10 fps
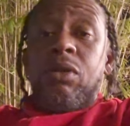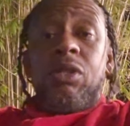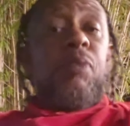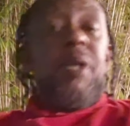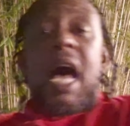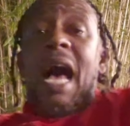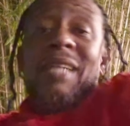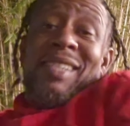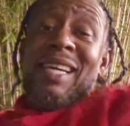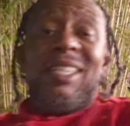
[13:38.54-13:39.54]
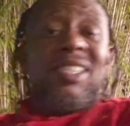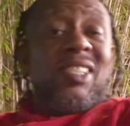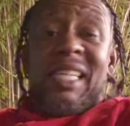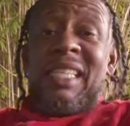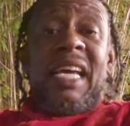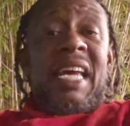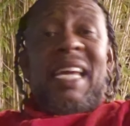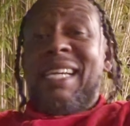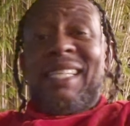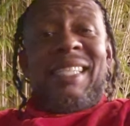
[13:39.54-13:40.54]
You can spend a hot 10 and just get
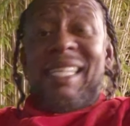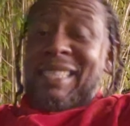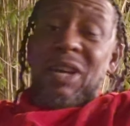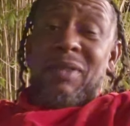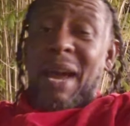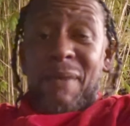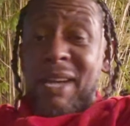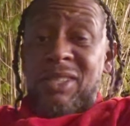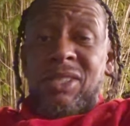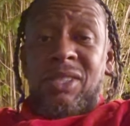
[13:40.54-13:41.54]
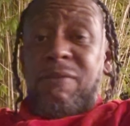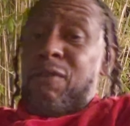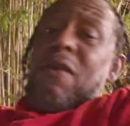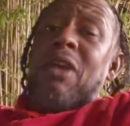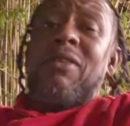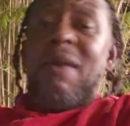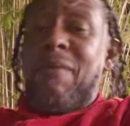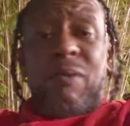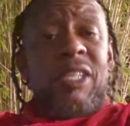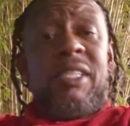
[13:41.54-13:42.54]
the detailed directions. If you follow
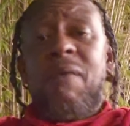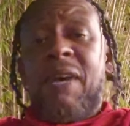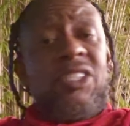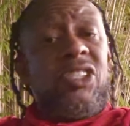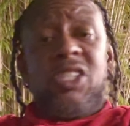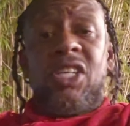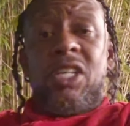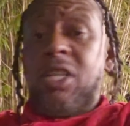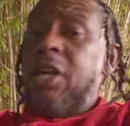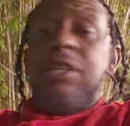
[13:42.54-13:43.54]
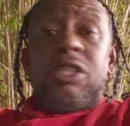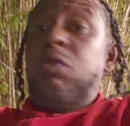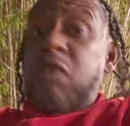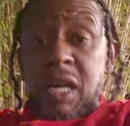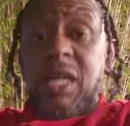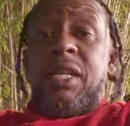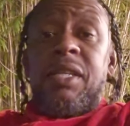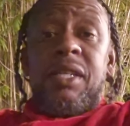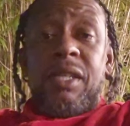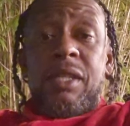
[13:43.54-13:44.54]
written directions good, you good.
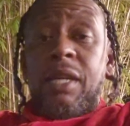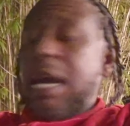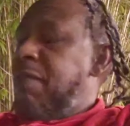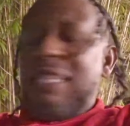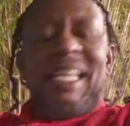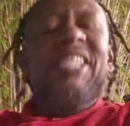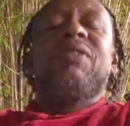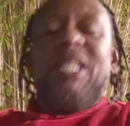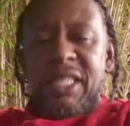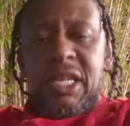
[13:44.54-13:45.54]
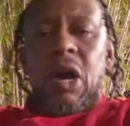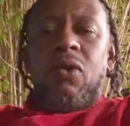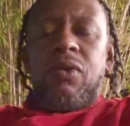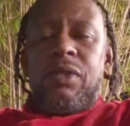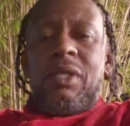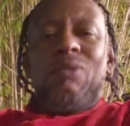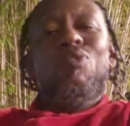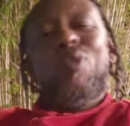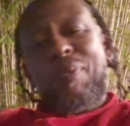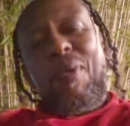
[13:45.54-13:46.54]
Everything you need to know.
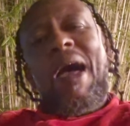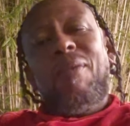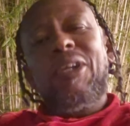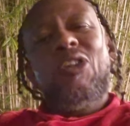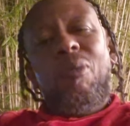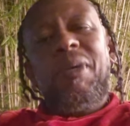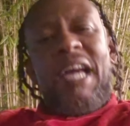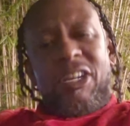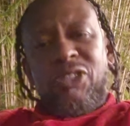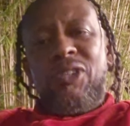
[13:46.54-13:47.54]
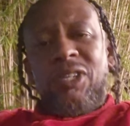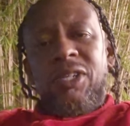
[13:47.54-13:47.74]
Probably with a little bit extra.